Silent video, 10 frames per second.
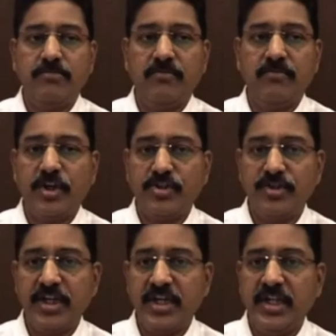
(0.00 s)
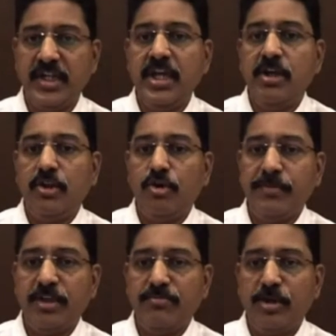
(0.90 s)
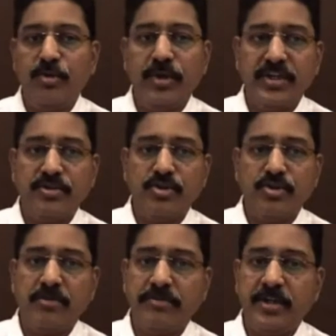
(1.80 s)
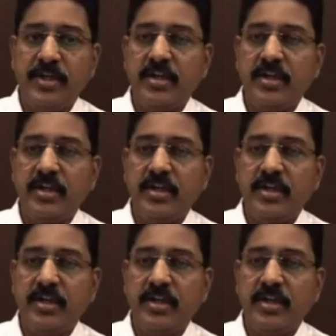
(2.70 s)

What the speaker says: Fortunately, the OPN balloon did the job here.